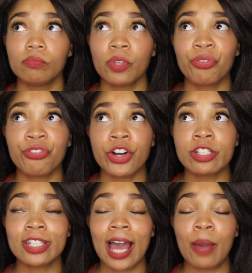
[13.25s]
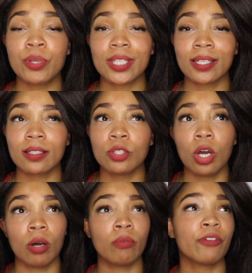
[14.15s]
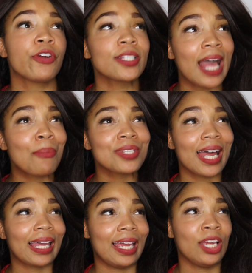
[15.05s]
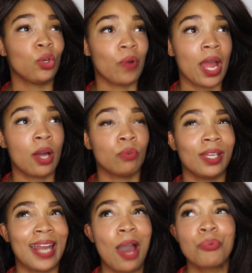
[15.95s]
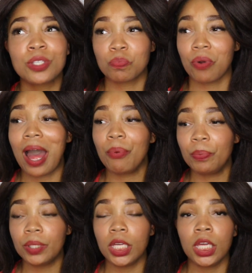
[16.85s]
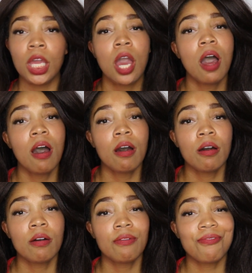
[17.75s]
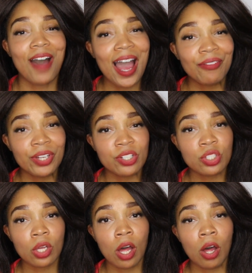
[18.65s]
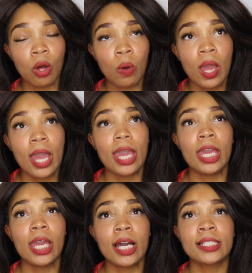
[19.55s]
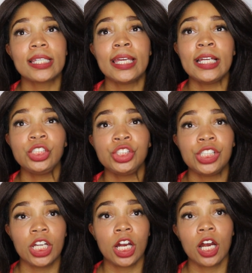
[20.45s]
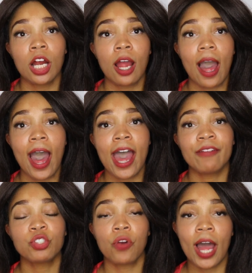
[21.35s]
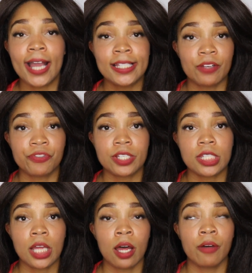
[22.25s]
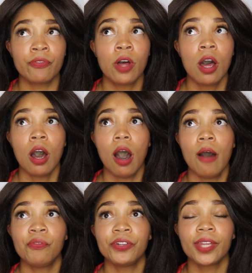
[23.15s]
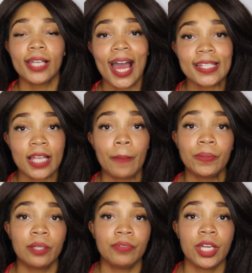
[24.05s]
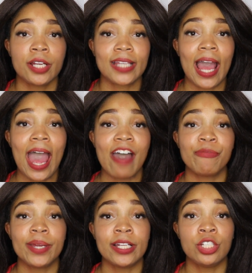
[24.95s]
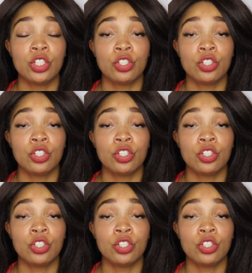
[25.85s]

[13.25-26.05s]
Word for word: the first time was like in ground, and that was probably 5 years ago. And each year I try different stuff. For the last couple of years, I have been